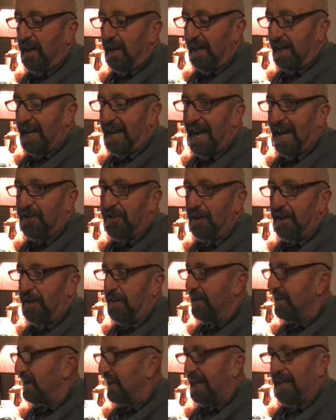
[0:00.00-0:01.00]
in action
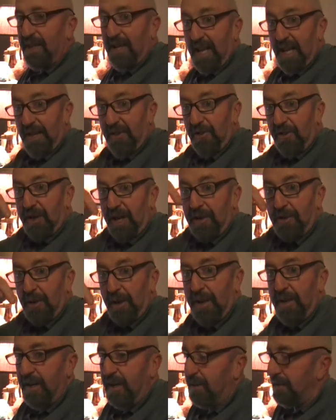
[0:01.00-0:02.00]
in this
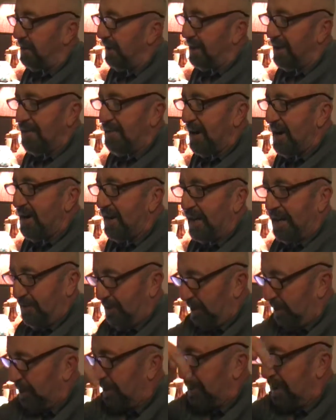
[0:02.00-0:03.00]
country. No, not America.
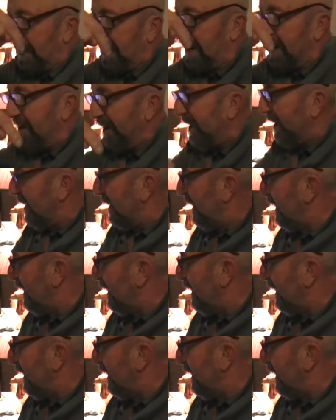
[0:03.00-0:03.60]
No, we're here.